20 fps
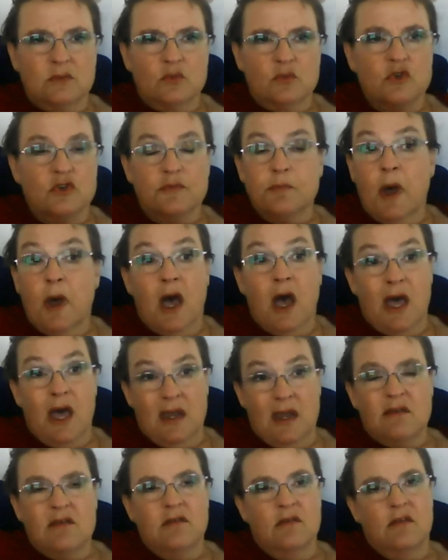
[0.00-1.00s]

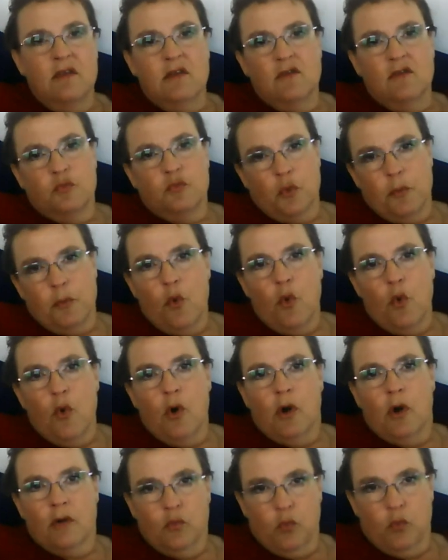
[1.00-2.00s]
respond to this
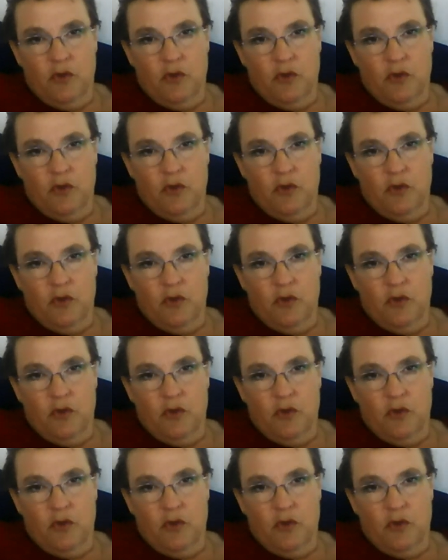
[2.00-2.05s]
report.